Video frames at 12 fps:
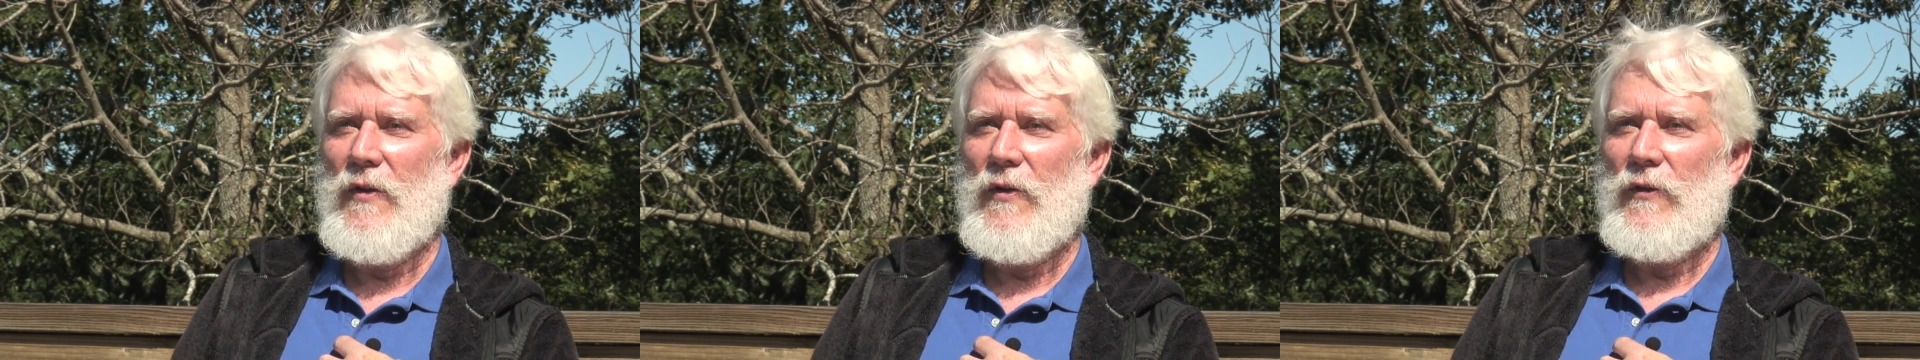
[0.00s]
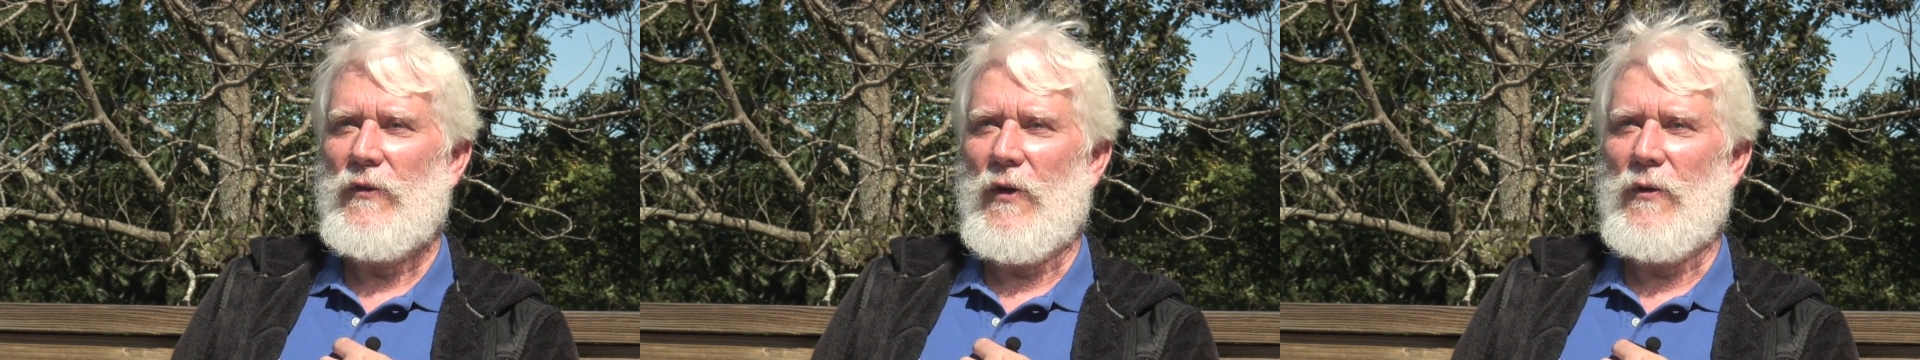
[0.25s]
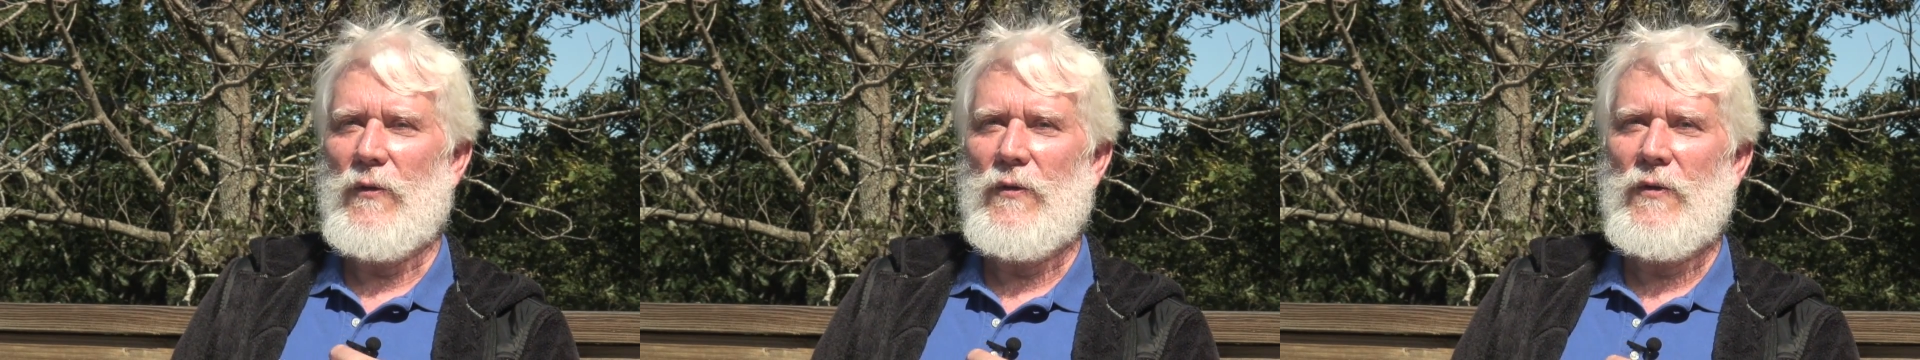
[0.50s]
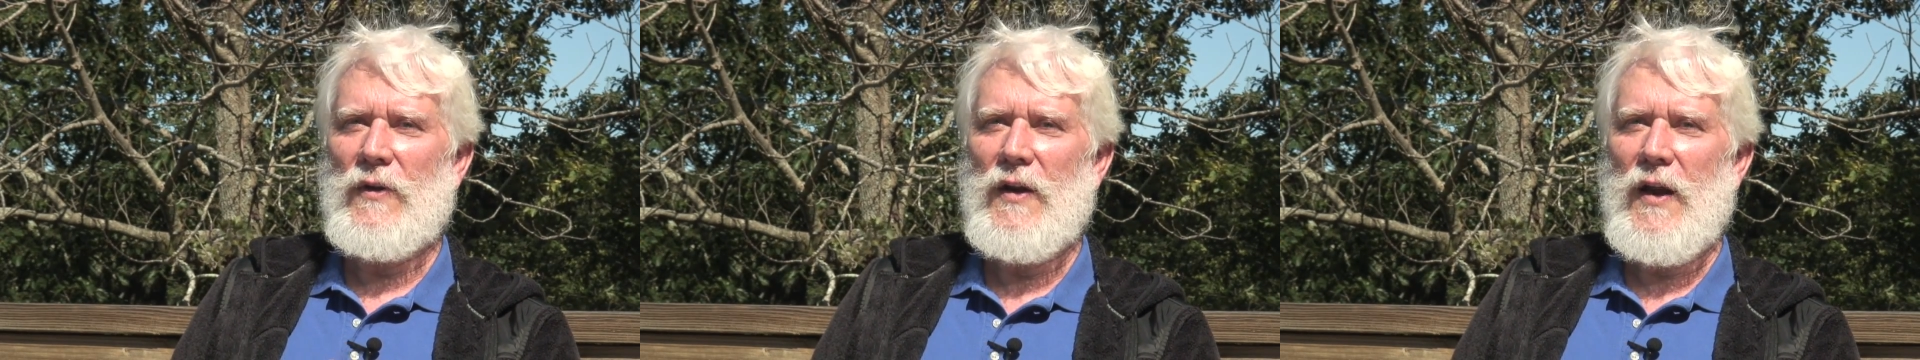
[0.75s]
So
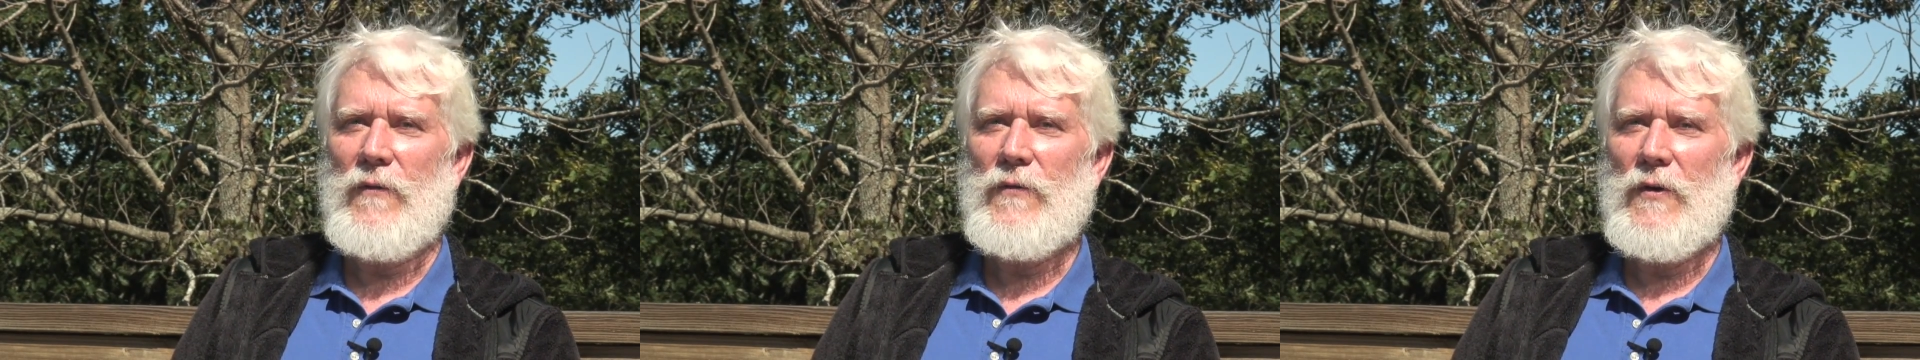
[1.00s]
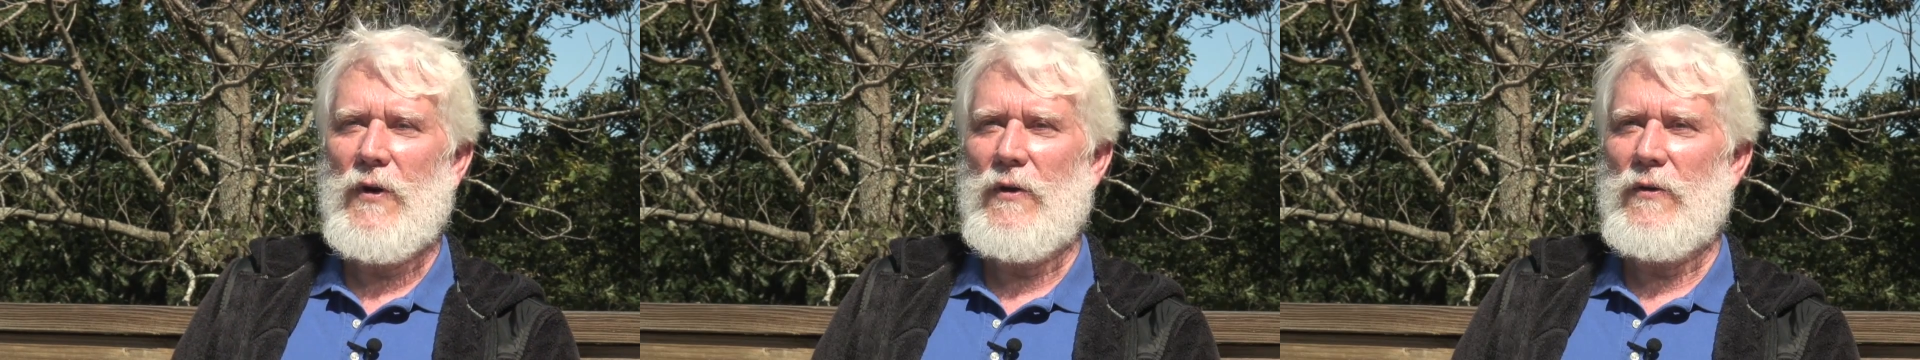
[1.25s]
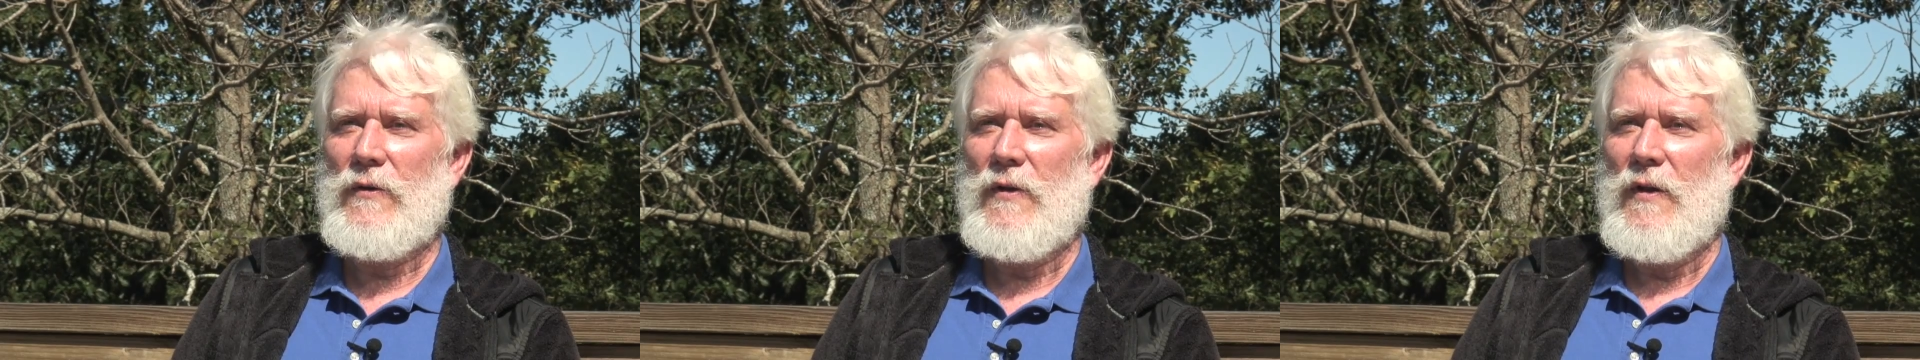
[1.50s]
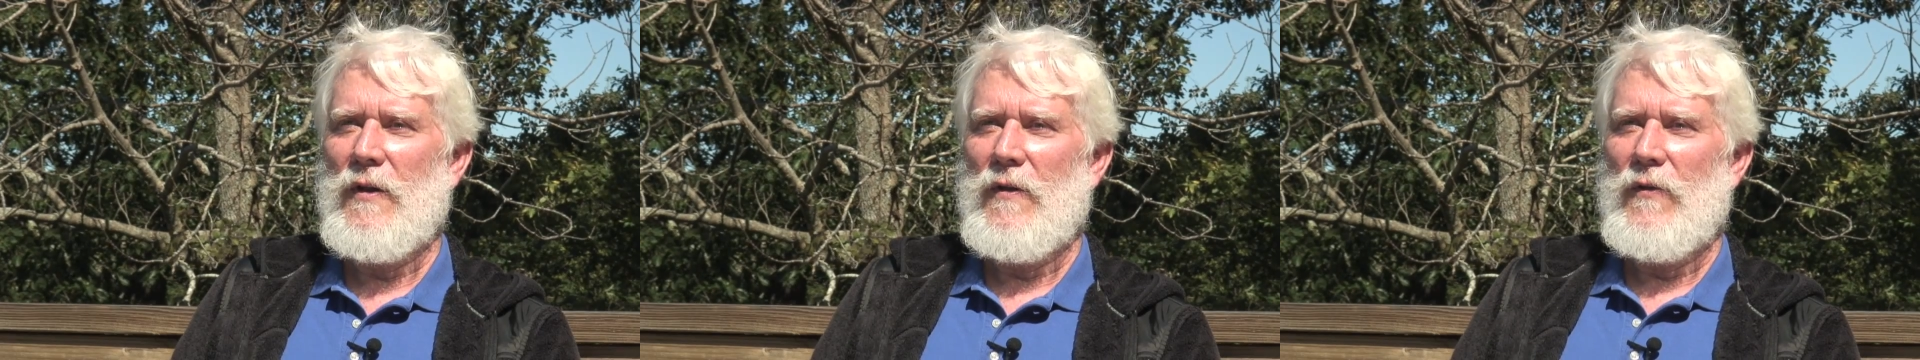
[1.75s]
you can have your own.
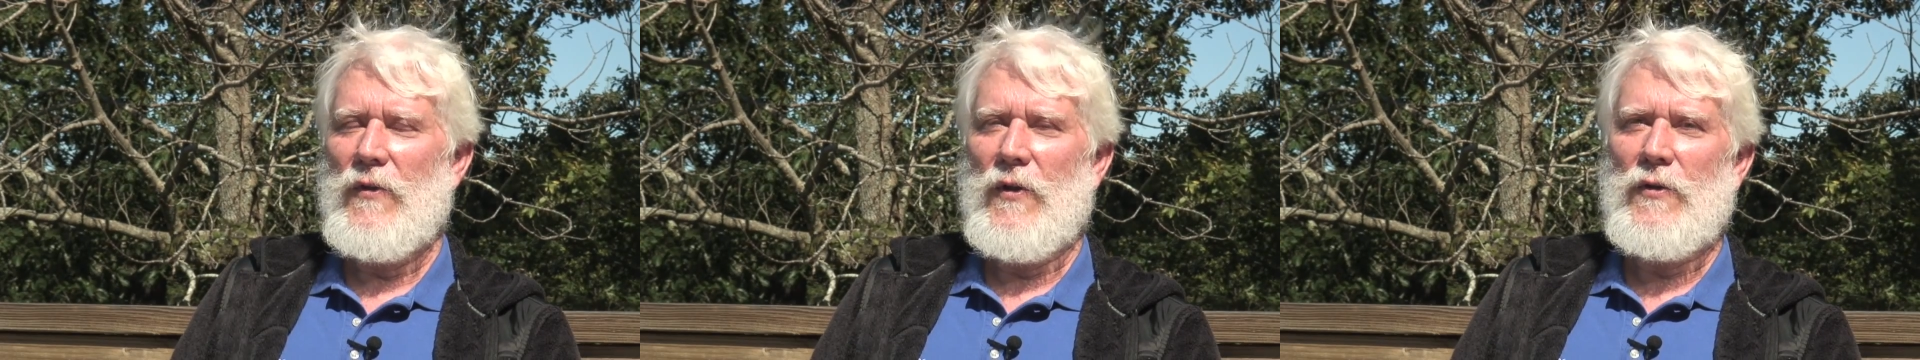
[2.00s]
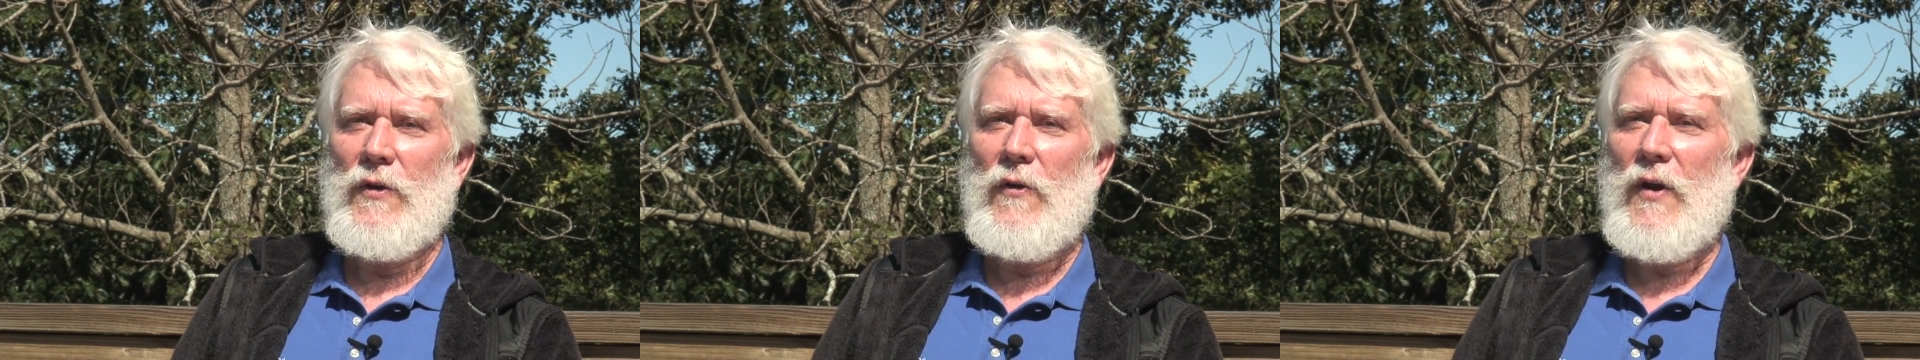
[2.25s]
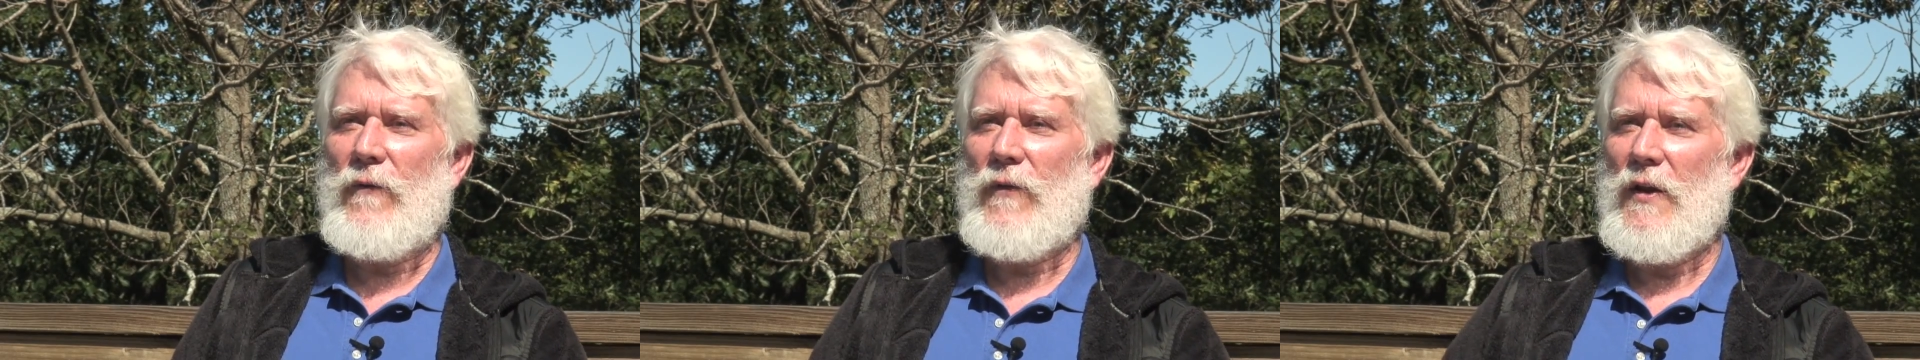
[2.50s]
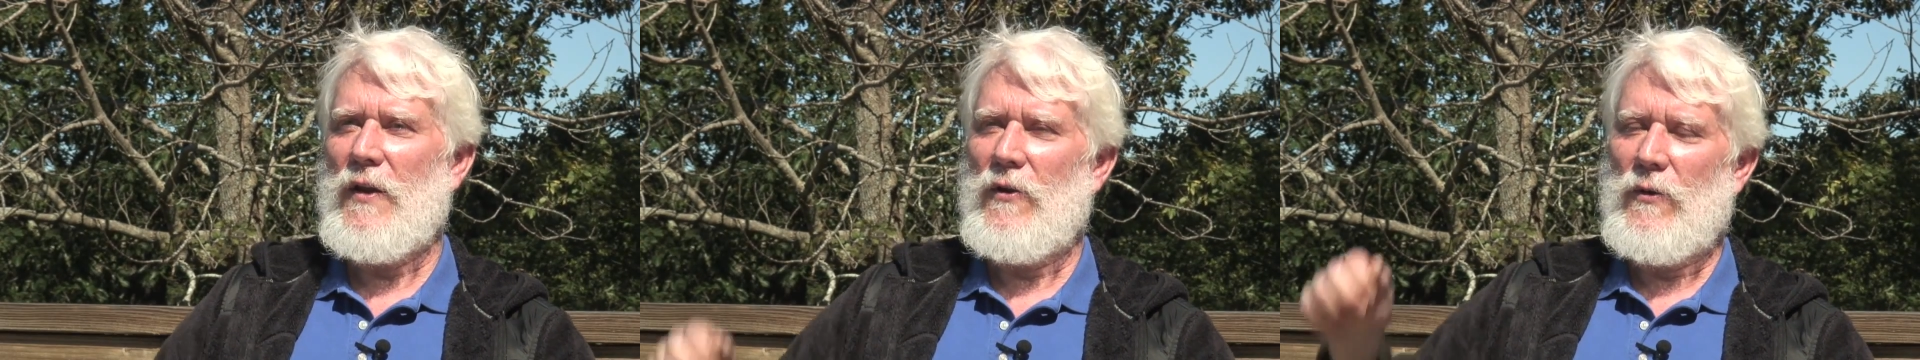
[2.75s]
You don't have
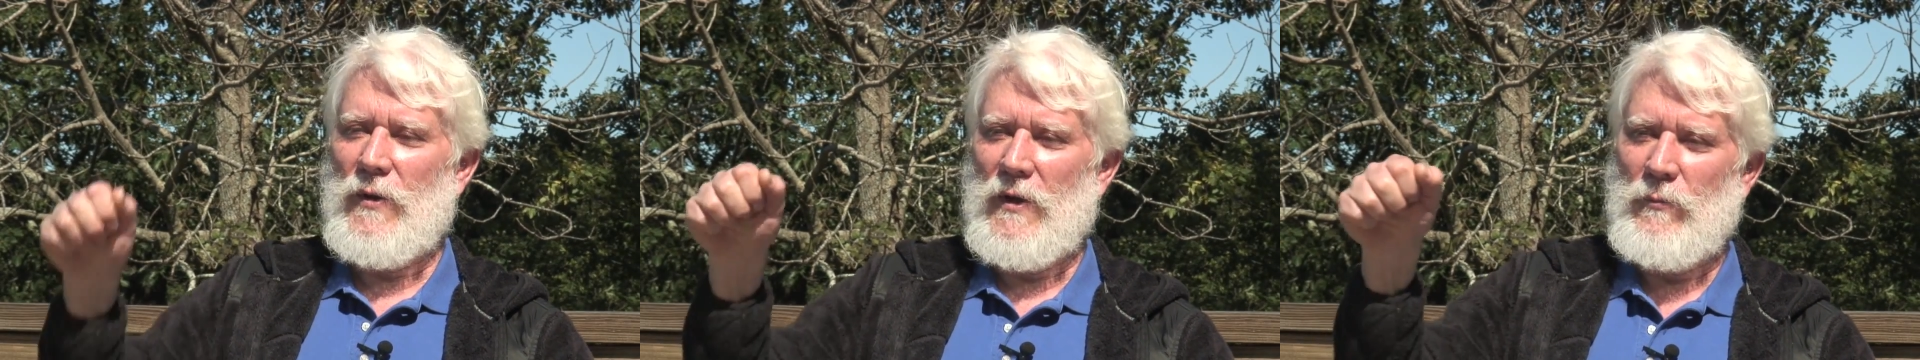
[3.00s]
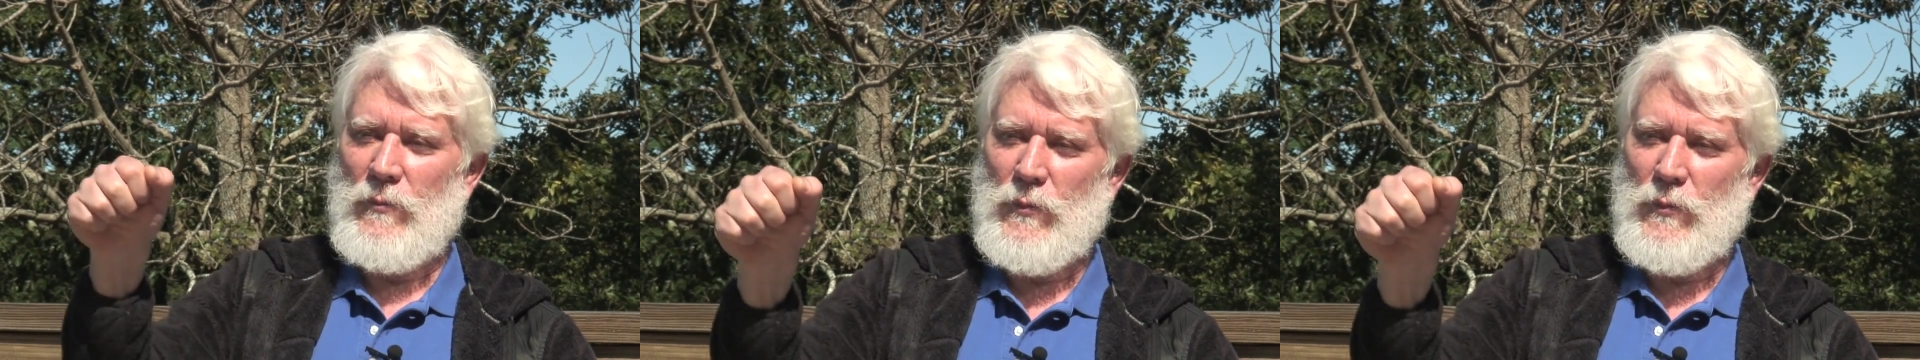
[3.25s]
to heal with a